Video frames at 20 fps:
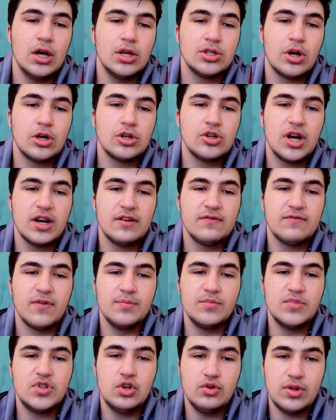Star Trek
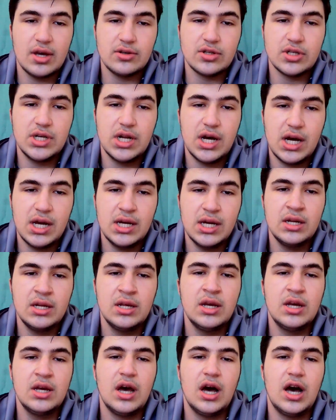from
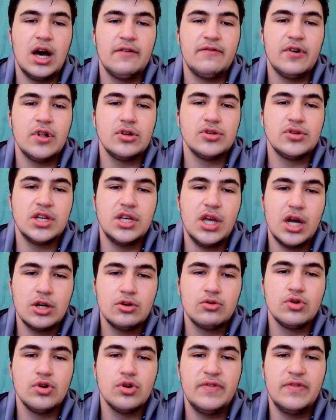2009 follows a
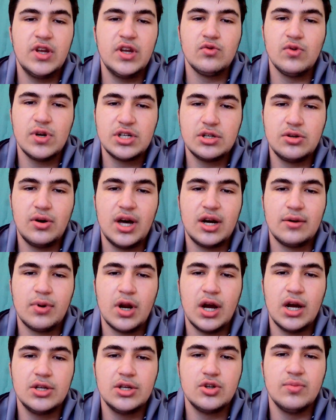young crew of the original
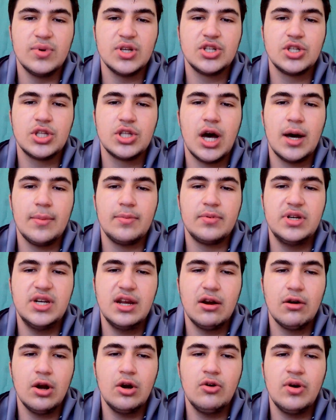Enterprise who must stop
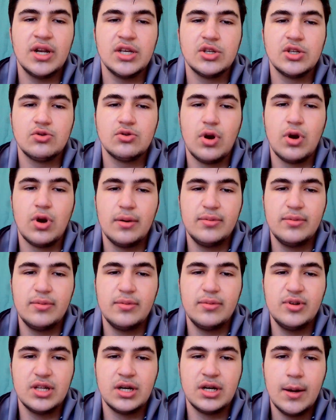Nero and his Romulan
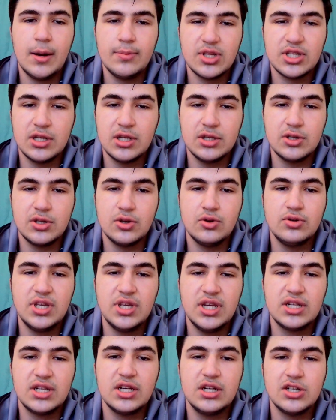accomplices who
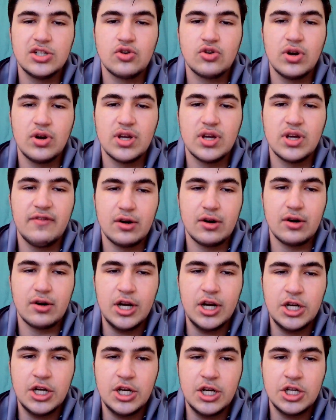seek to destroy the
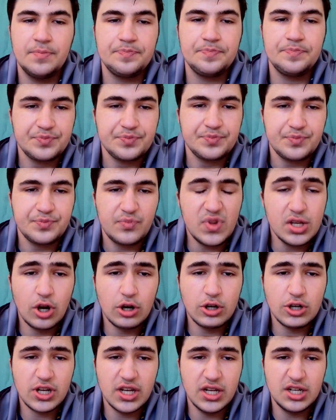Federation. Star
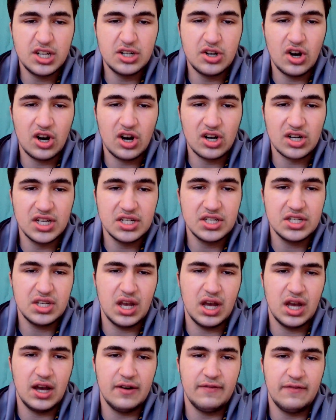Trek Into Darkness
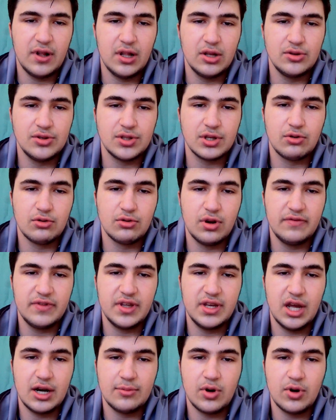follows the crew of the
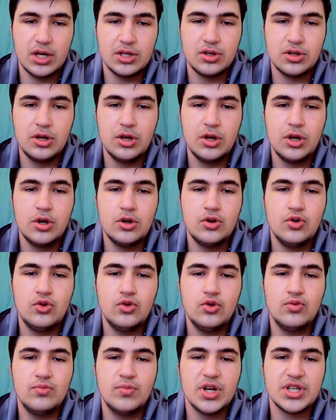Enterprise
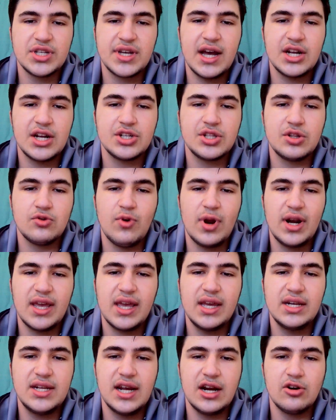who must catch the
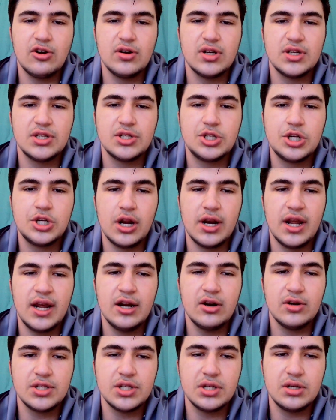renegade terrorist John
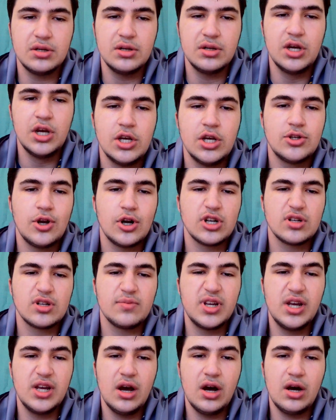Harrison. Star Trek
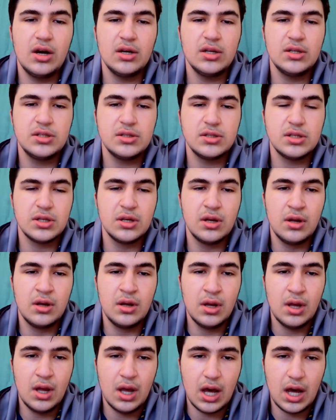Beyond,
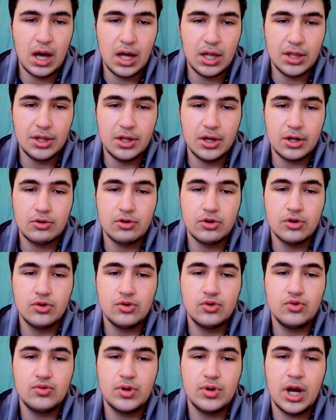the
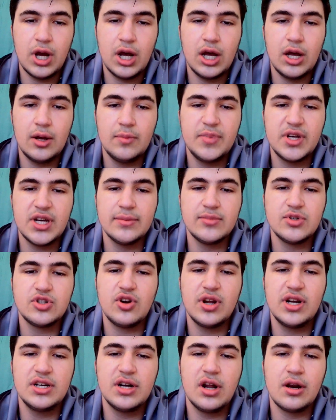crew becomes
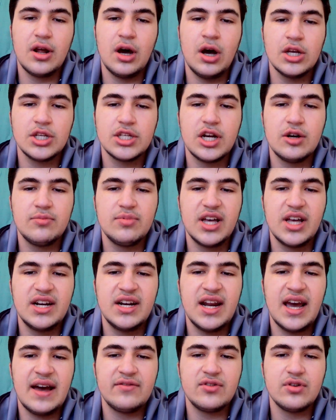stranded on a hostile
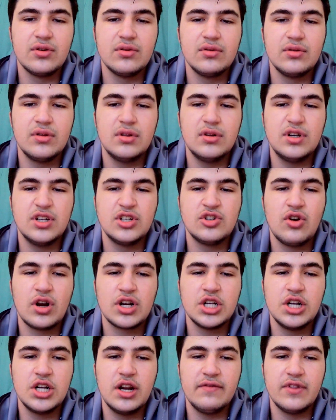planet after the
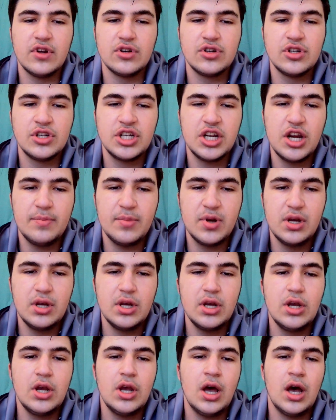destruction of their ship.
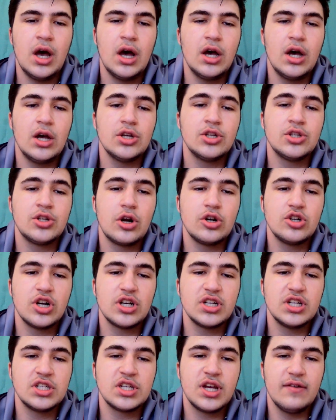Star
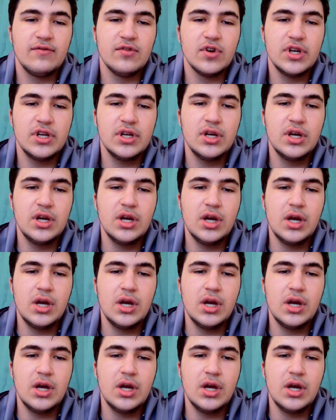Trek Discovery